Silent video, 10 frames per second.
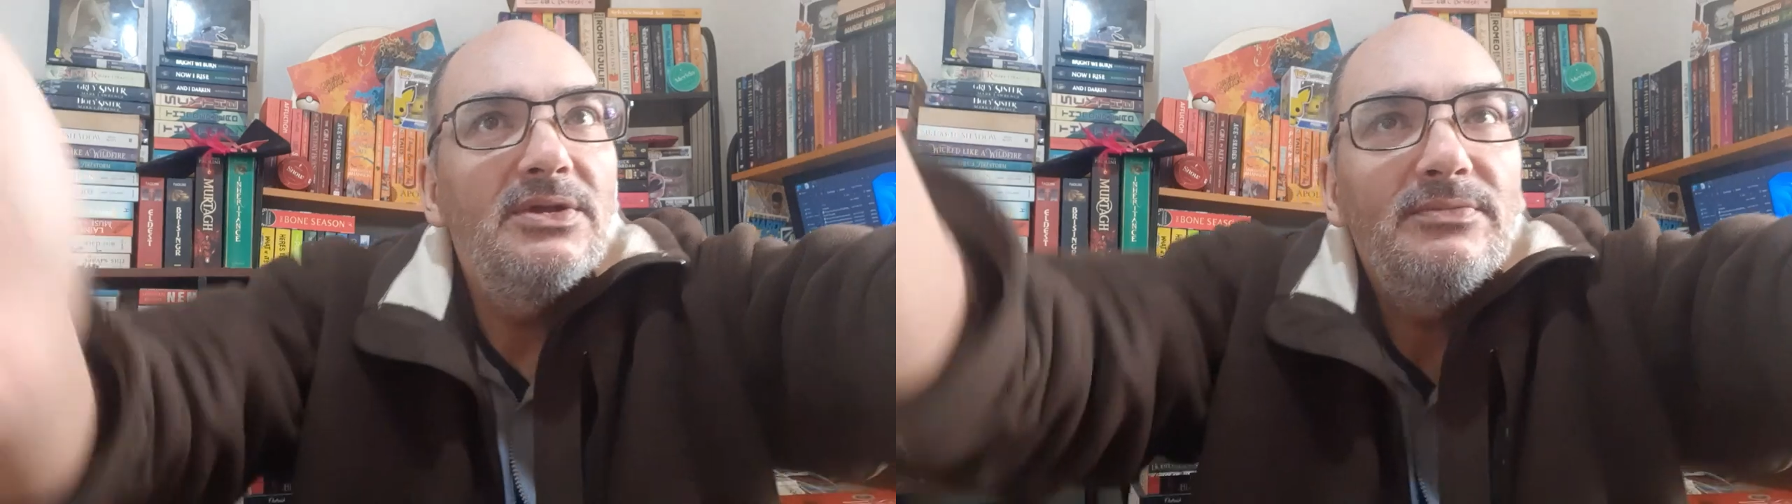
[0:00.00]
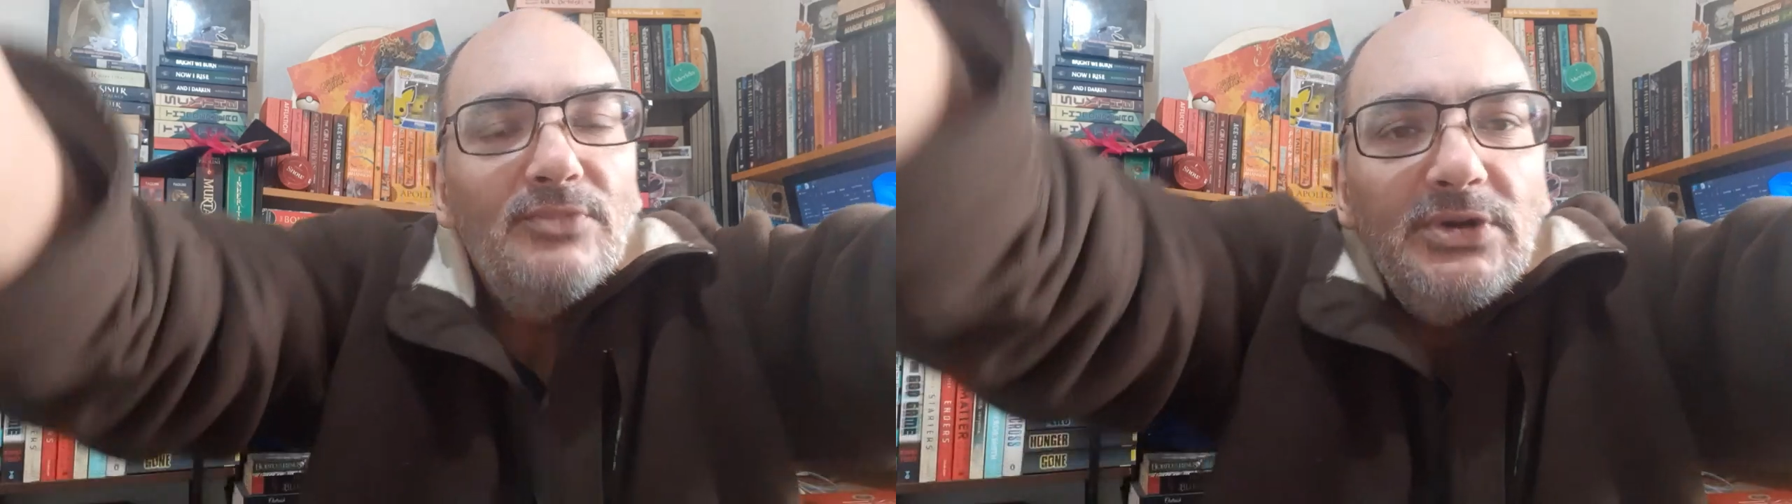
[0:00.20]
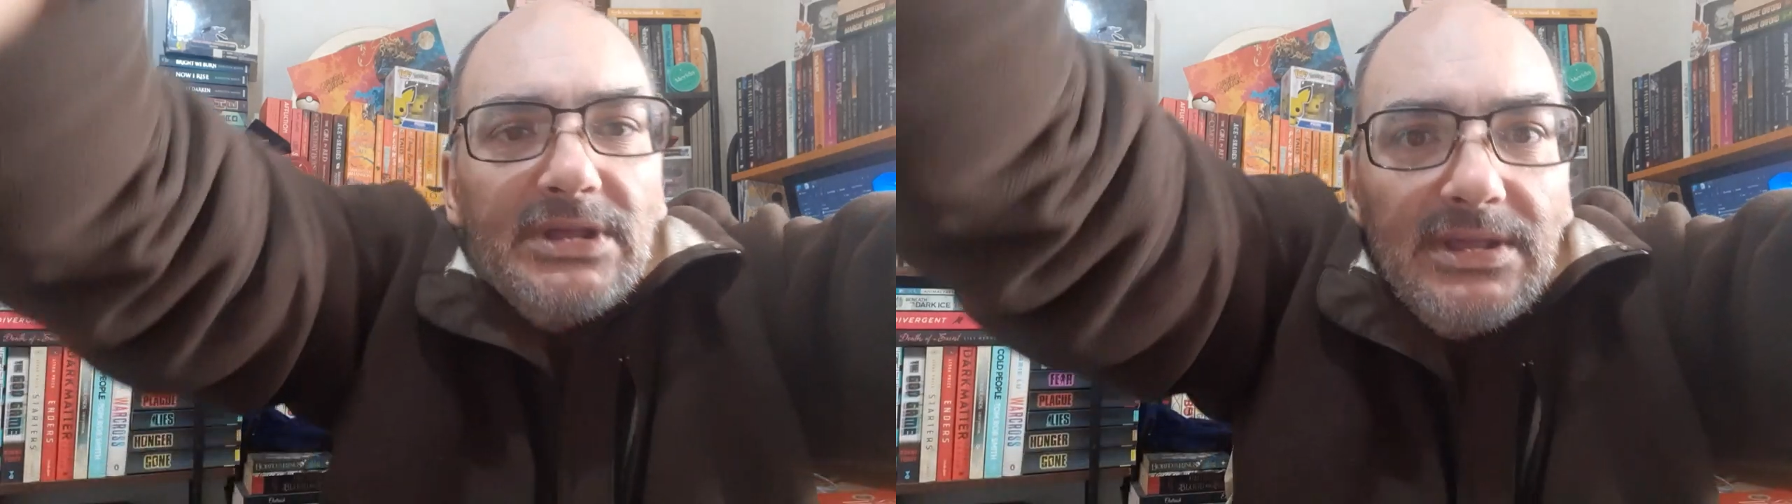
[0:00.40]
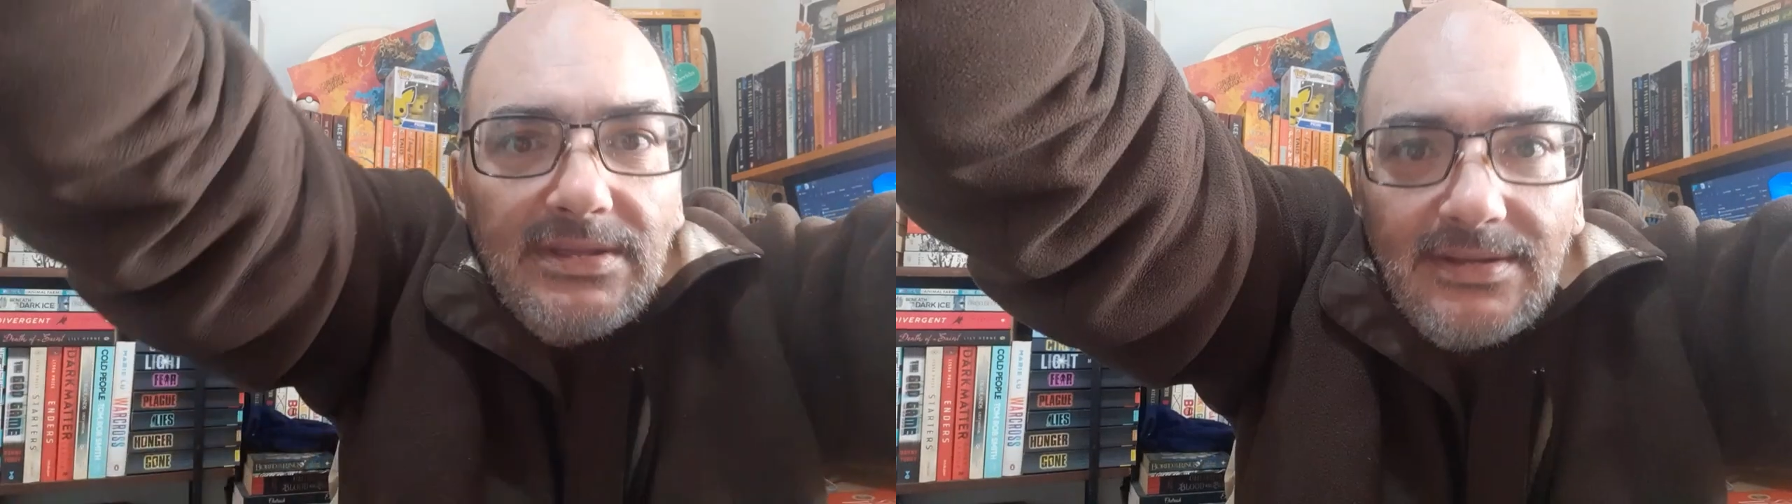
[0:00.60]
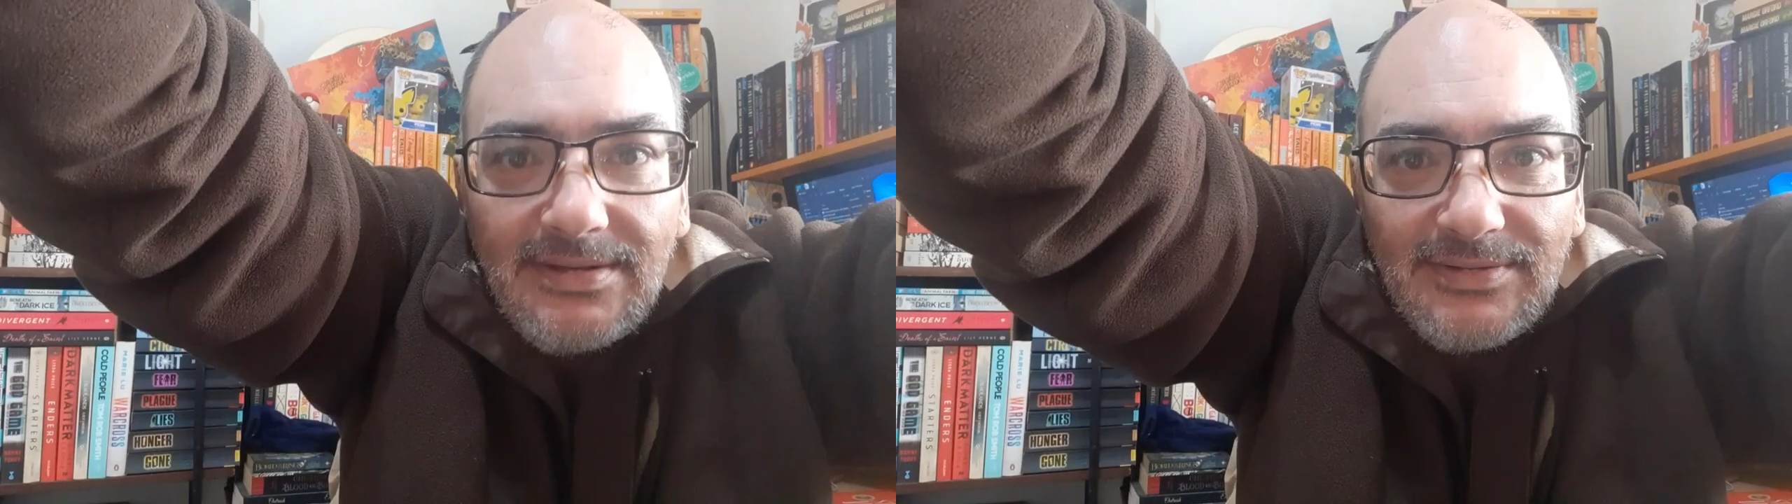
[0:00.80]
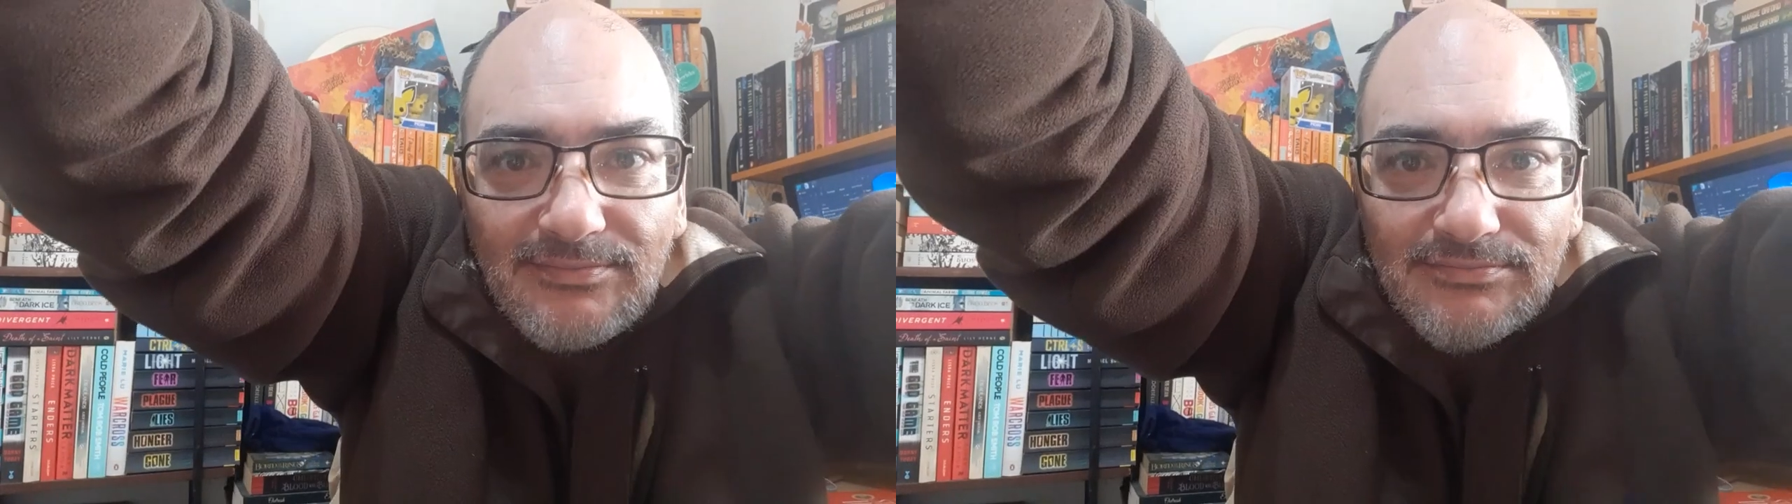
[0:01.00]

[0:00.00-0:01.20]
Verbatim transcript: Good morning, good